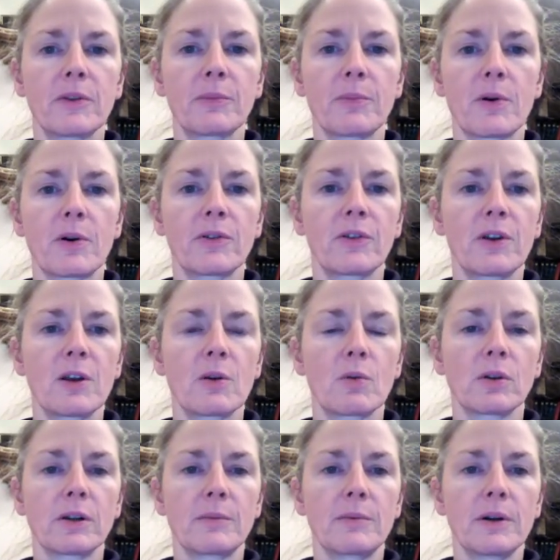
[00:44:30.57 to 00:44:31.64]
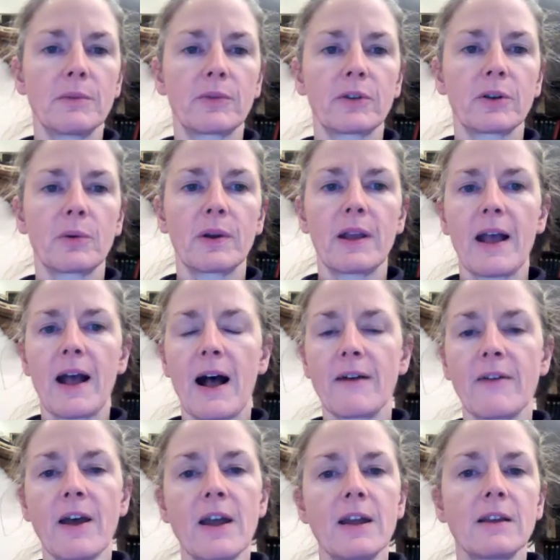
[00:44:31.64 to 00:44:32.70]
This part is in equilibrium. So we
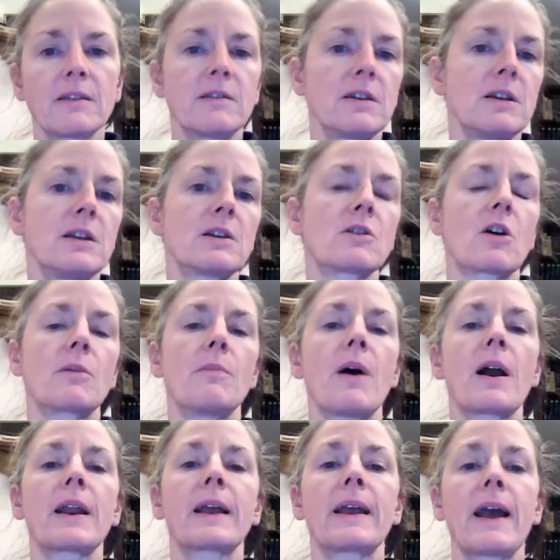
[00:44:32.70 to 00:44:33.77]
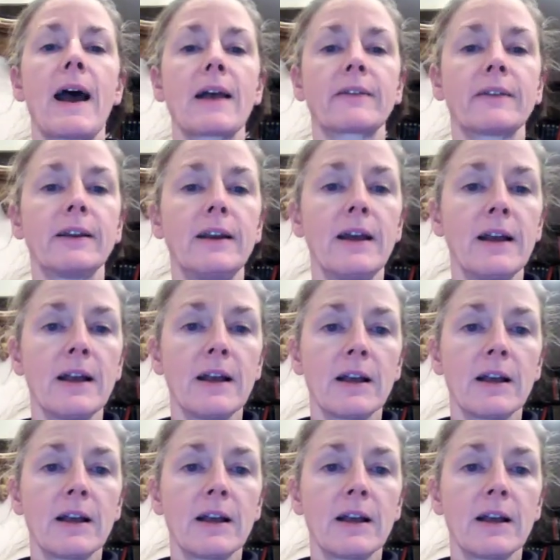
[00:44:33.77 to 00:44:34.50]
have the carbonic acid,